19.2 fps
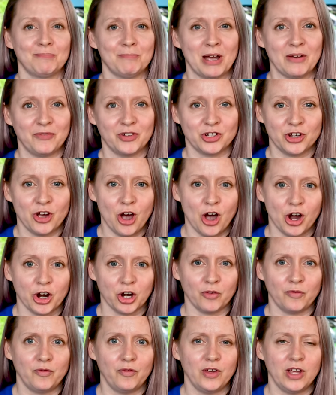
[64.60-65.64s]
of my
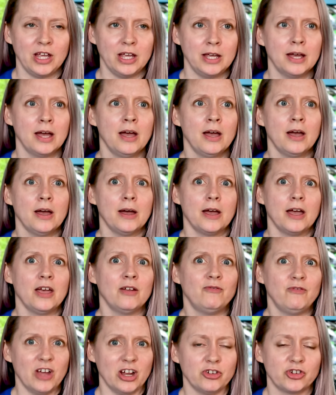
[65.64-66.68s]
photography
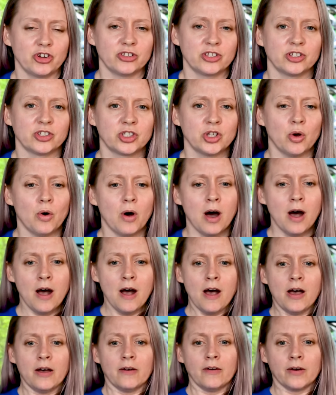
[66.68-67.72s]
adventures. And so
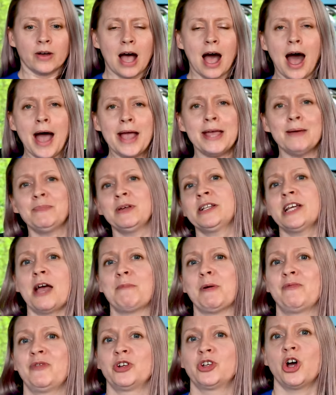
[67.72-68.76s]
I am the type
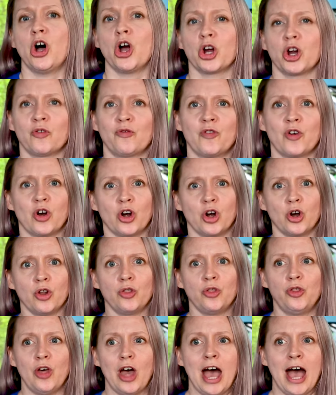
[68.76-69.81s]
of
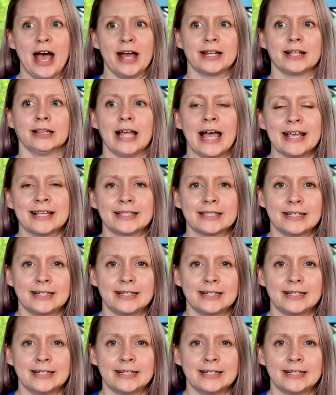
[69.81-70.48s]
photographer that likes